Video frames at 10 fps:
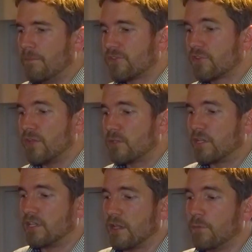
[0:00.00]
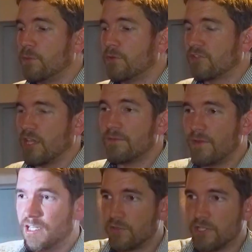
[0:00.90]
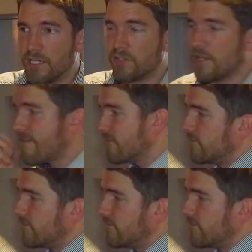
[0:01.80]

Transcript: Just very quickly though, what we'll share, value grenade here,